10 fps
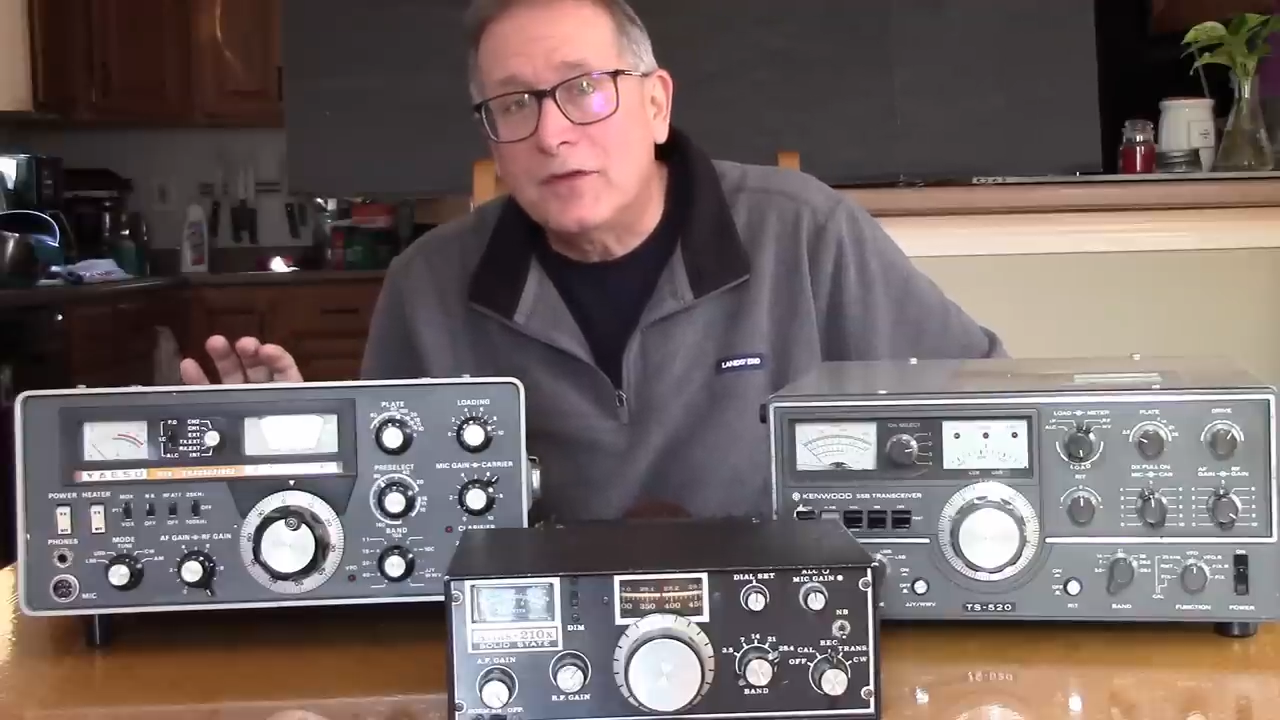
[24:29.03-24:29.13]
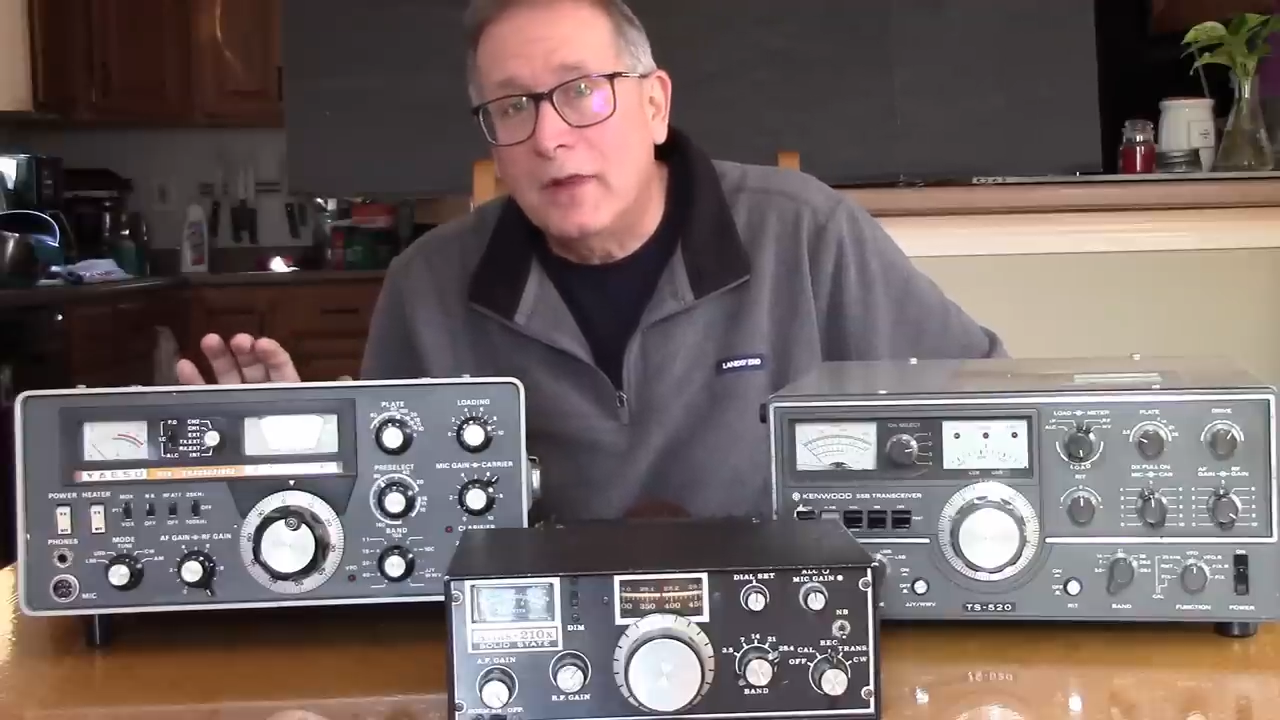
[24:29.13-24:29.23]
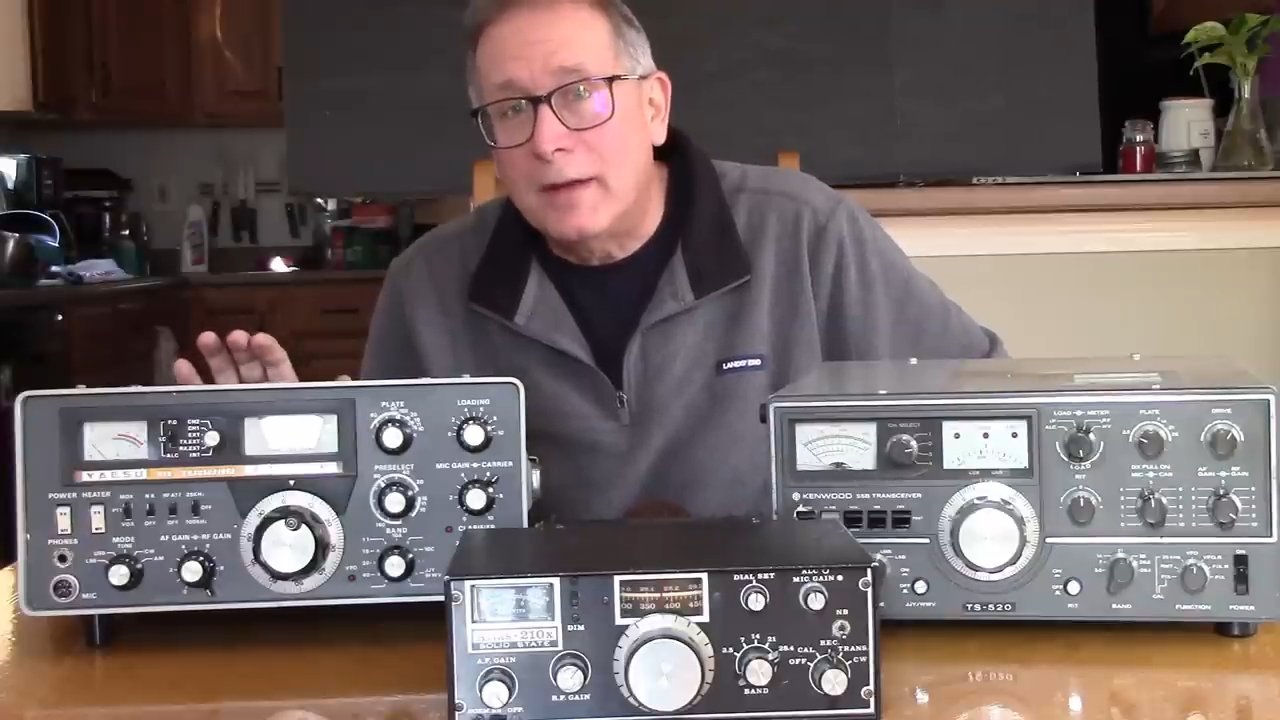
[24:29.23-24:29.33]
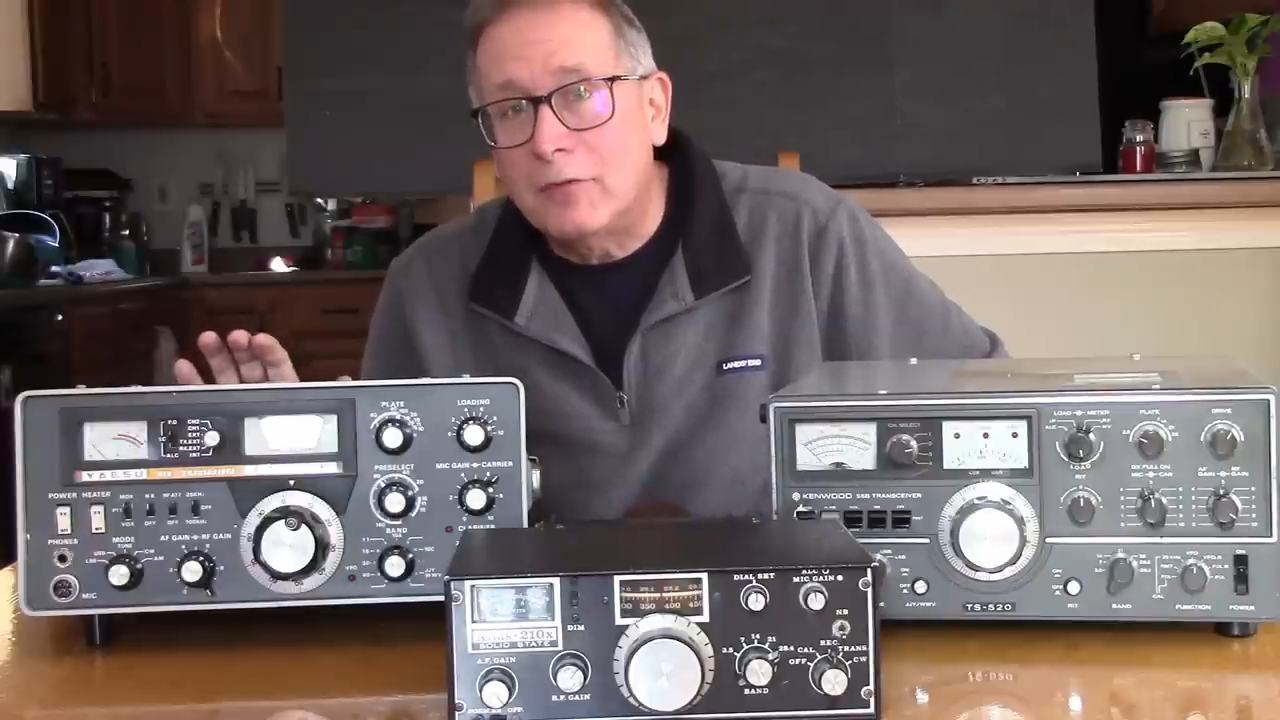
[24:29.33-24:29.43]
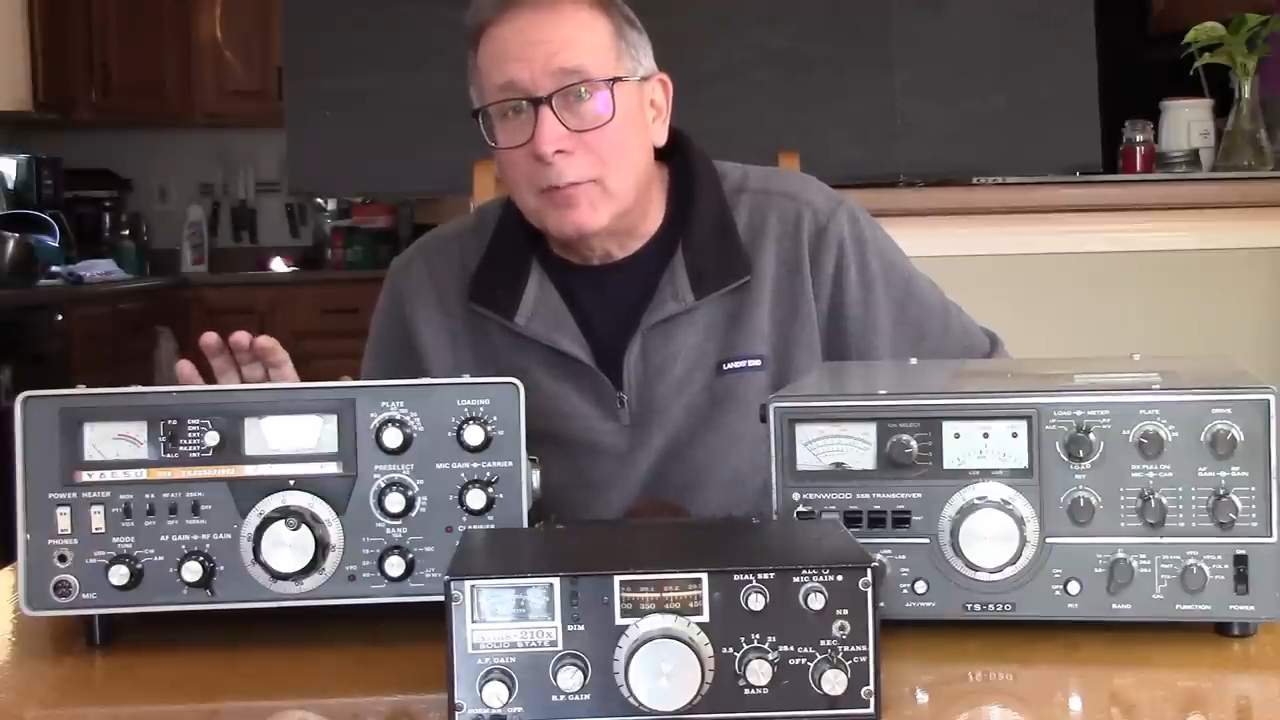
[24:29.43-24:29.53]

clever